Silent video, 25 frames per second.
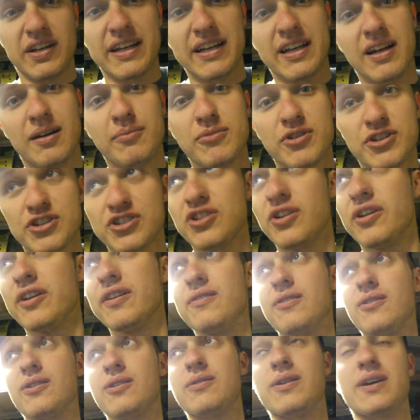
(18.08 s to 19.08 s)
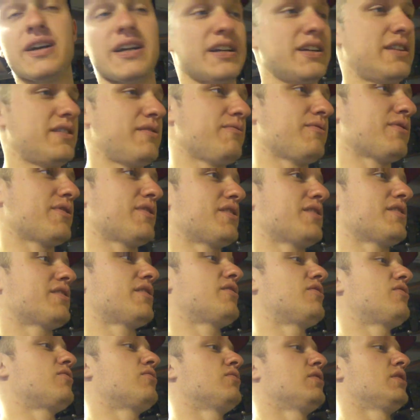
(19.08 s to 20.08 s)
like, I'm going to show you real quick, and then we're going to
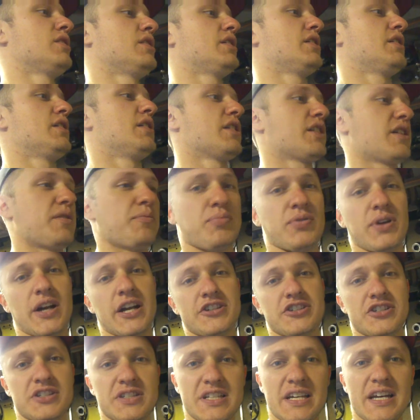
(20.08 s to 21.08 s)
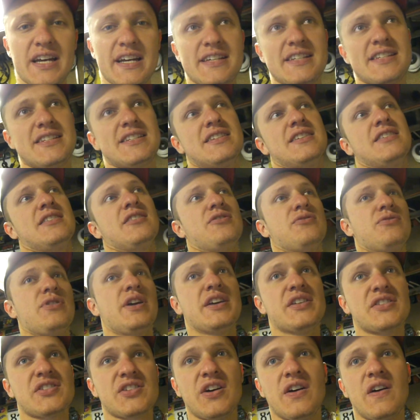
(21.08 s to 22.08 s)
go compression test the
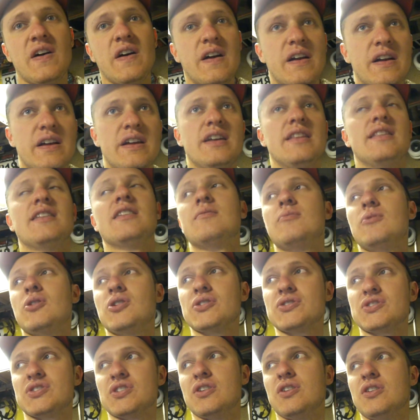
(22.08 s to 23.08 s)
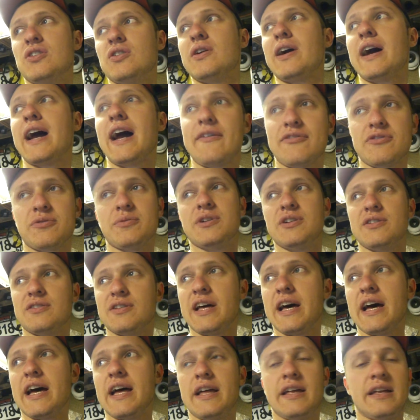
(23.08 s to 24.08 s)
race car, and then I'm also, after we do
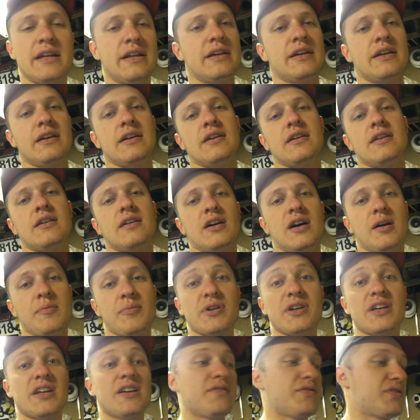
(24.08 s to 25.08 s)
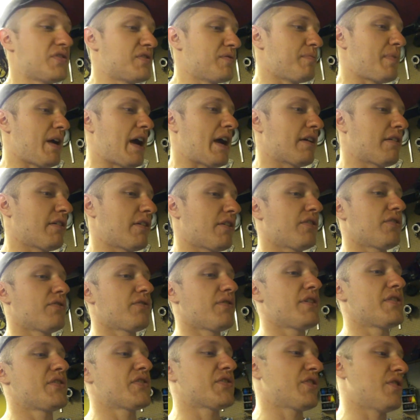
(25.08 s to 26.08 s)
that, I'm going to give some background on the
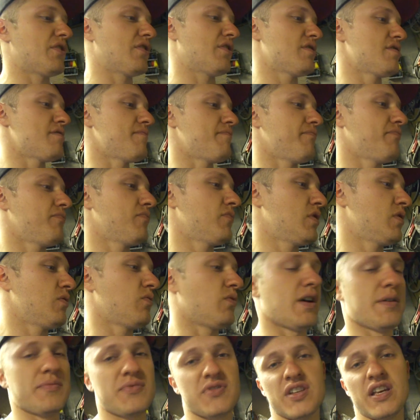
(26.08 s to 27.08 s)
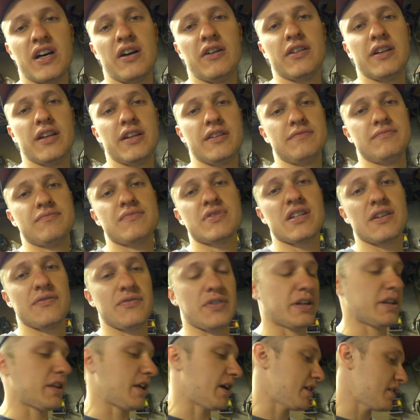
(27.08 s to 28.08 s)
race car and why I'm selling it and stuff
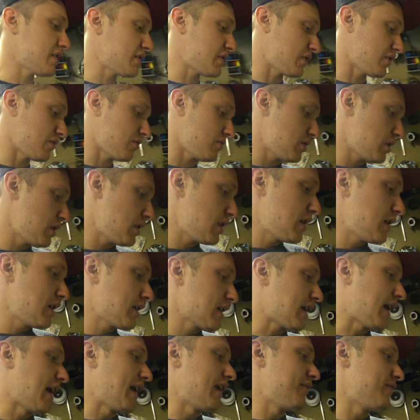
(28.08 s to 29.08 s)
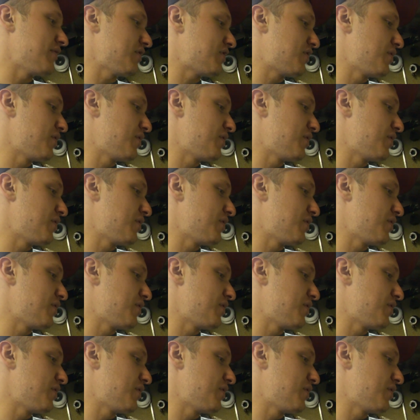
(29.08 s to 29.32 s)
like that. So, kind of a